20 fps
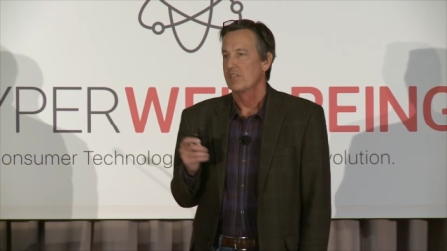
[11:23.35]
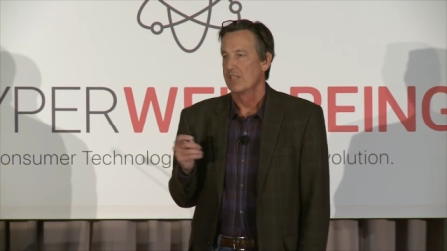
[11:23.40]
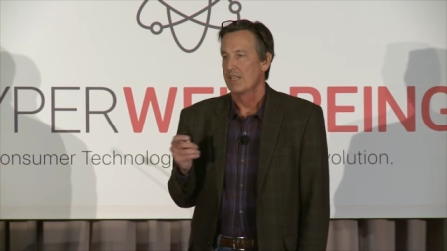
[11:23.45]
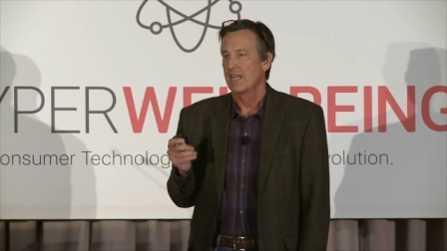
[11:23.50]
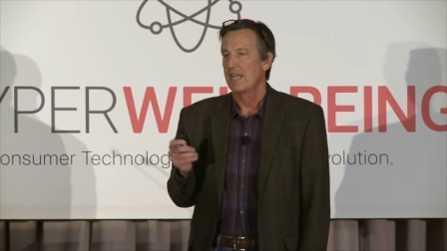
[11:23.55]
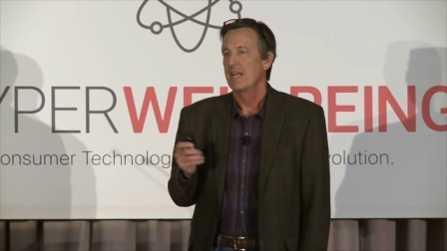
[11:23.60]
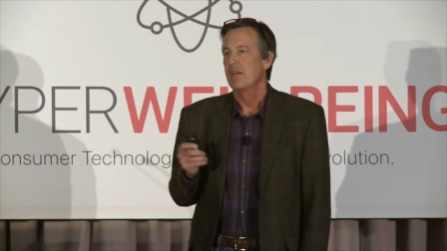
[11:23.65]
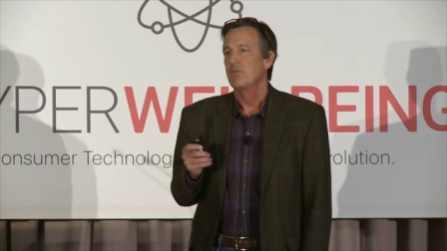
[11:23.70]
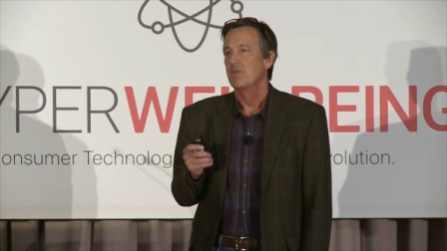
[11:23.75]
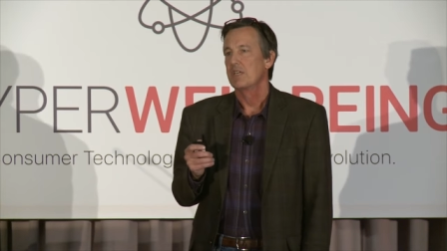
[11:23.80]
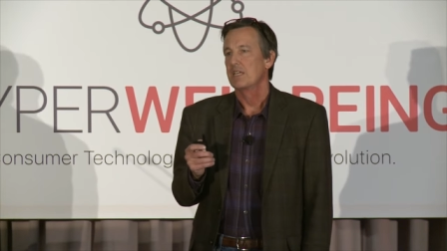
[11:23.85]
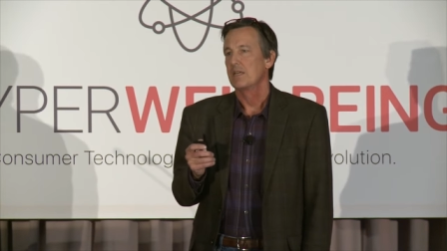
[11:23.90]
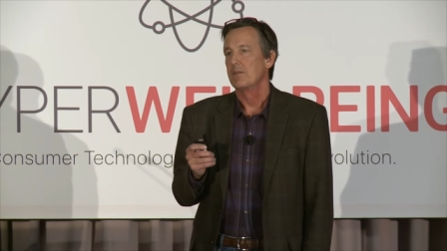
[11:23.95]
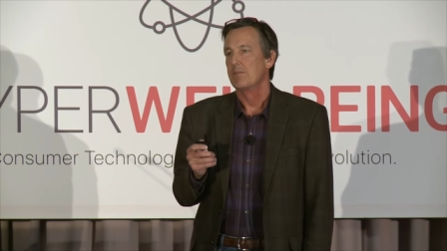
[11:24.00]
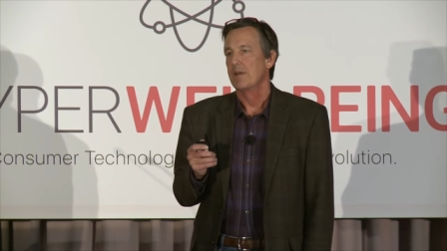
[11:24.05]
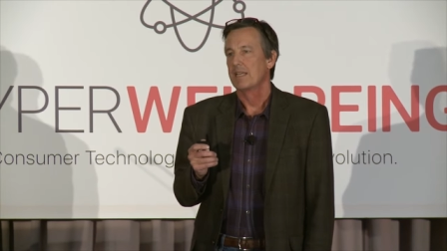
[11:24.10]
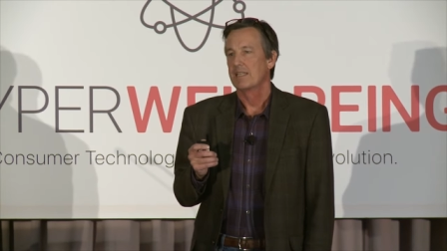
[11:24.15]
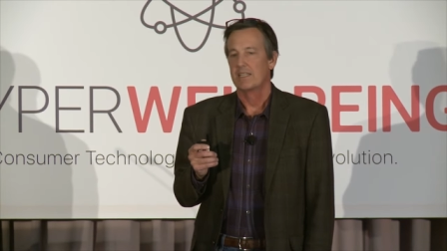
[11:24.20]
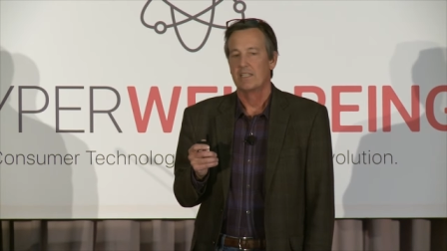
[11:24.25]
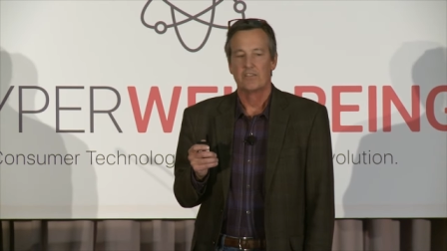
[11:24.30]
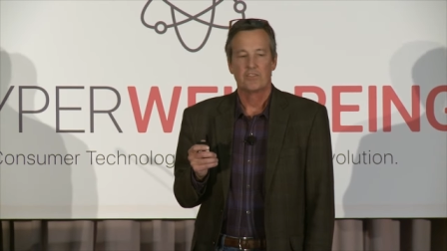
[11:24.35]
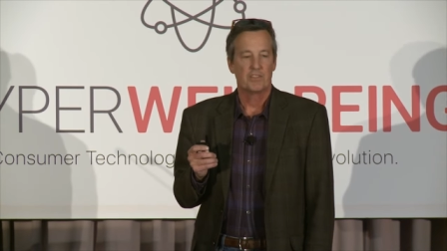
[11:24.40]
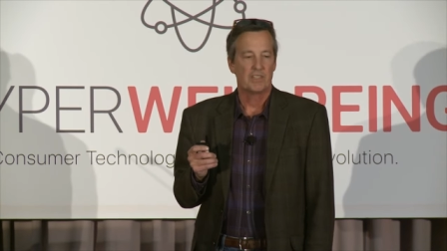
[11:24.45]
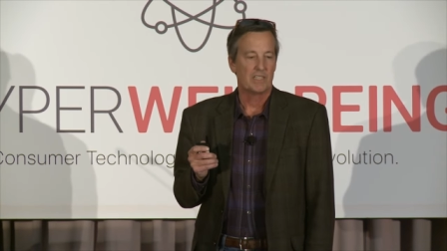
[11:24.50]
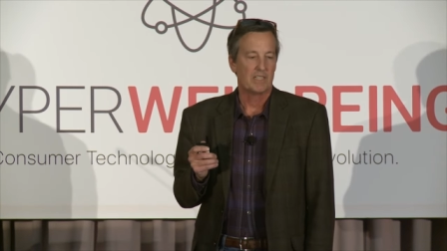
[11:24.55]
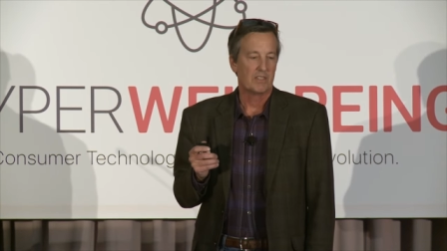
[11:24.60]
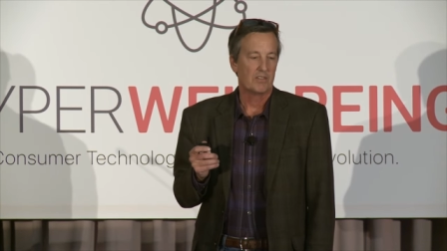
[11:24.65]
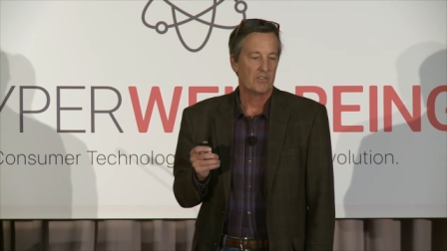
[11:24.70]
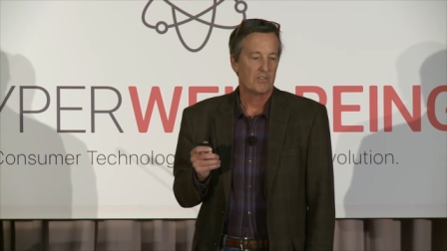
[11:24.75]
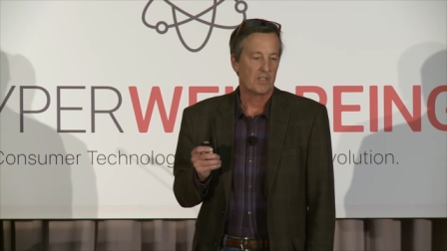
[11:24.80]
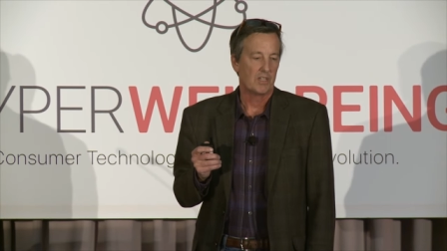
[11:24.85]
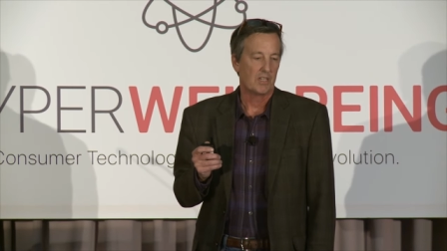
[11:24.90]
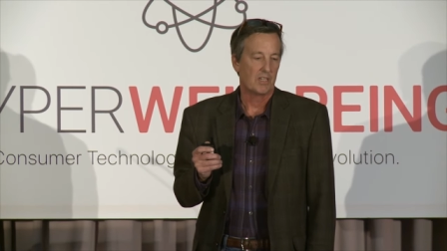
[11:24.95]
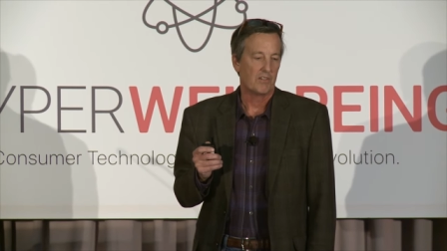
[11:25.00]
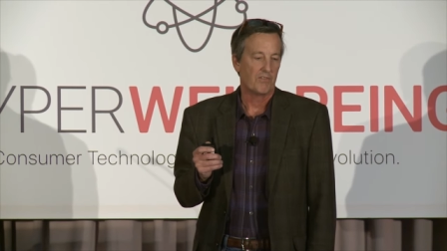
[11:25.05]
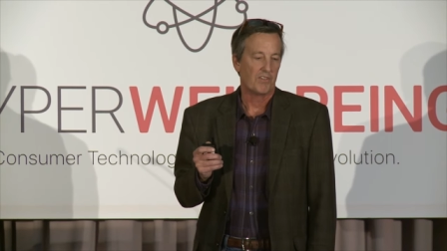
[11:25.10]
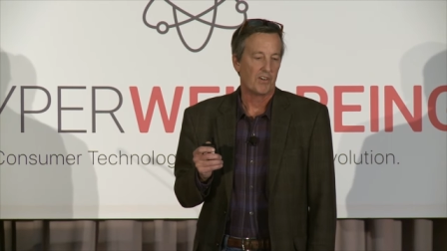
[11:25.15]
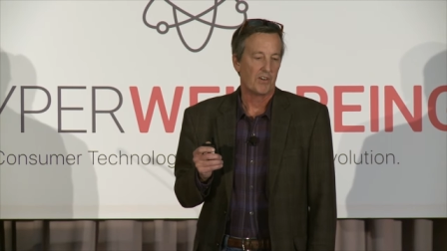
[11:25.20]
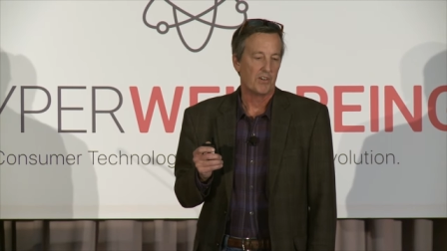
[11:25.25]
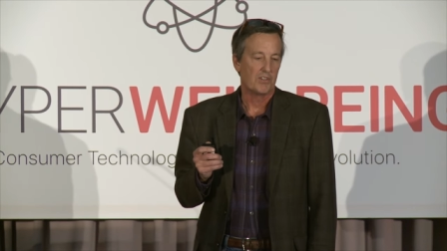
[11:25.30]
today we can make these things
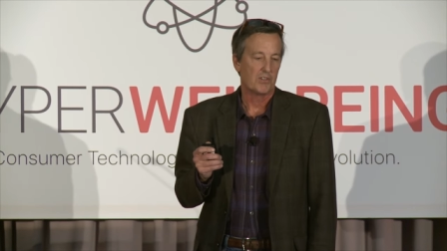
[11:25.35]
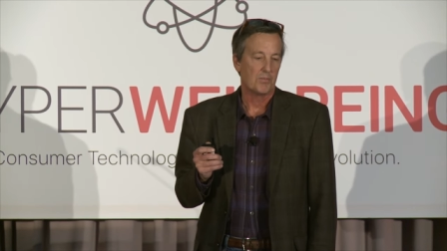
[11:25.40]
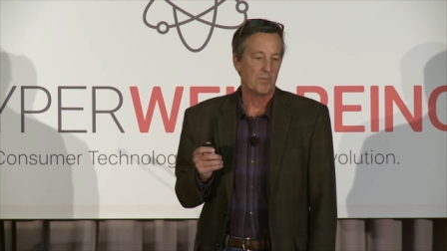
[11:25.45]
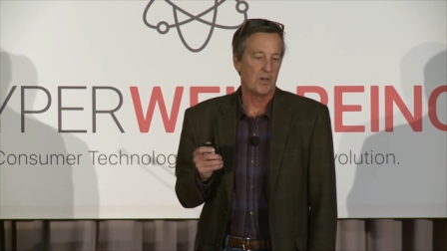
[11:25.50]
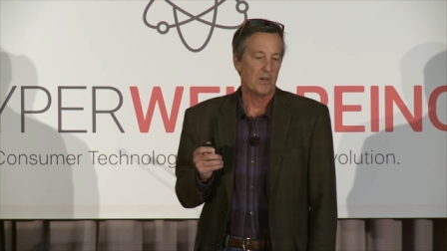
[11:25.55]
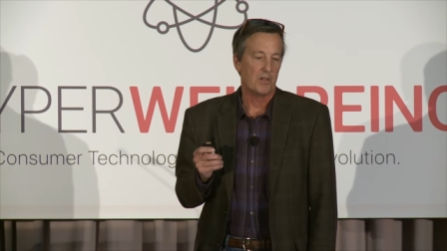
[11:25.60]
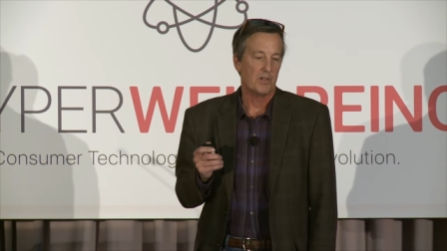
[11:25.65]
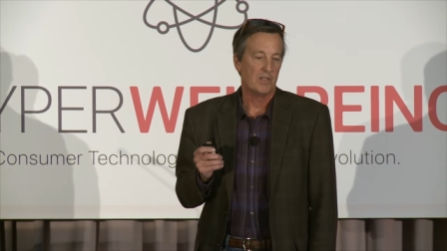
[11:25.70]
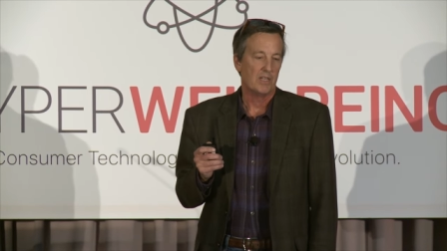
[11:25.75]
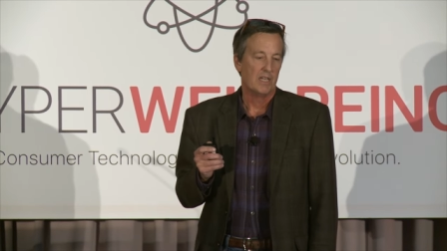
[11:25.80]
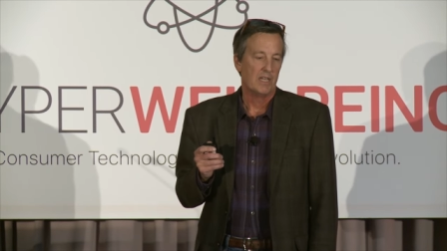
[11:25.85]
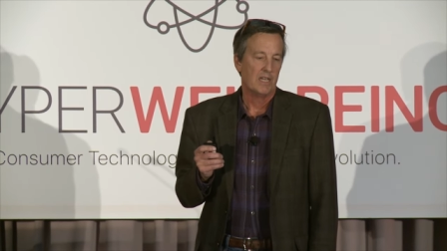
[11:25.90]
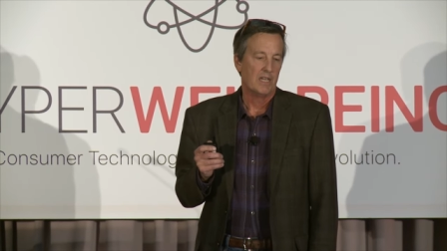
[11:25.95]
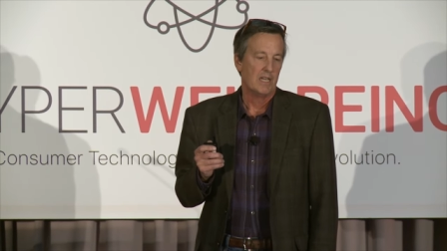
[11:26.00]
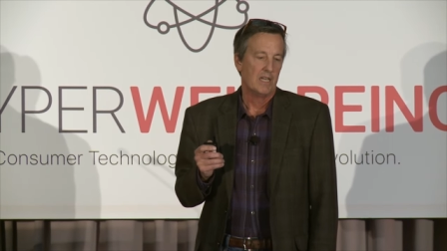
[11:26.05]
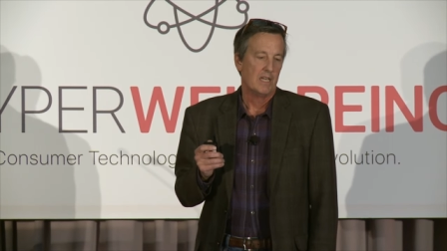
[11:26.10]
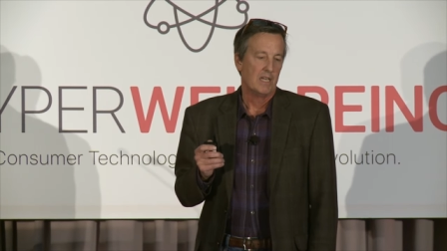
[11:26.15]
uh, very small.